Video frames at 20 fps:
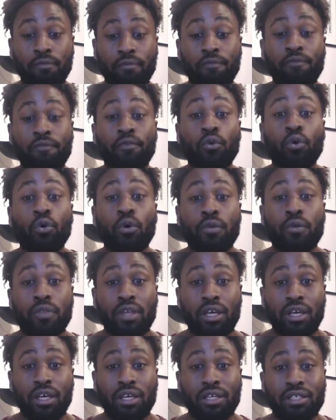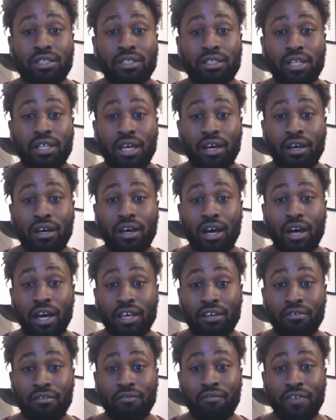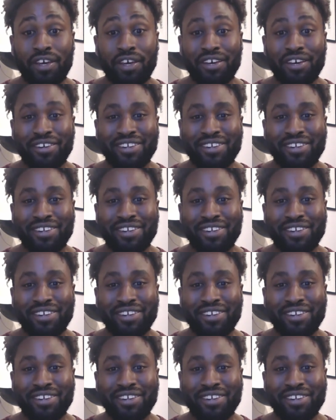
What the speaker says: 4 things that I can feel.